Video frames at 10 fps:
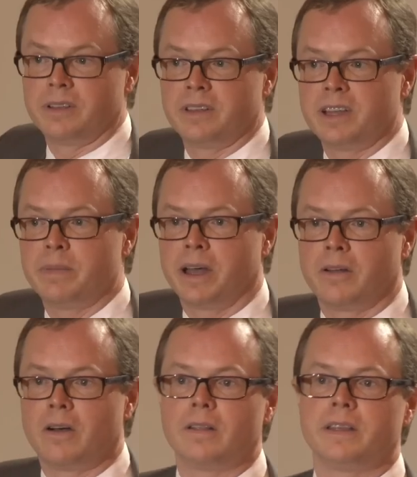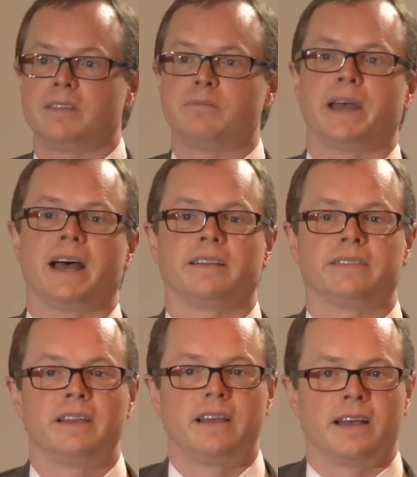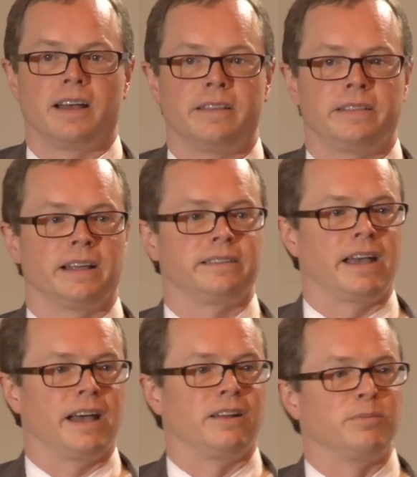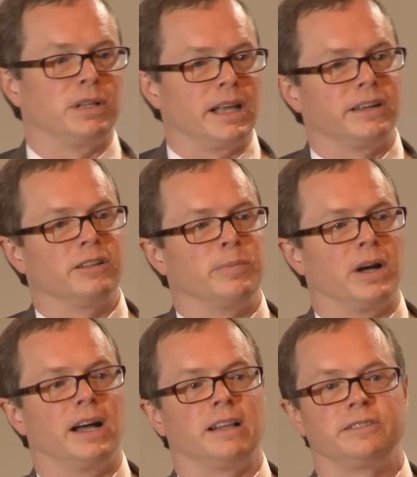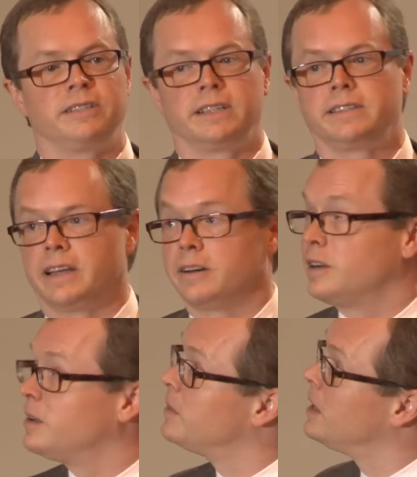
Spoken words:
You think about all the impacts that's had on molecular biology, et cetera.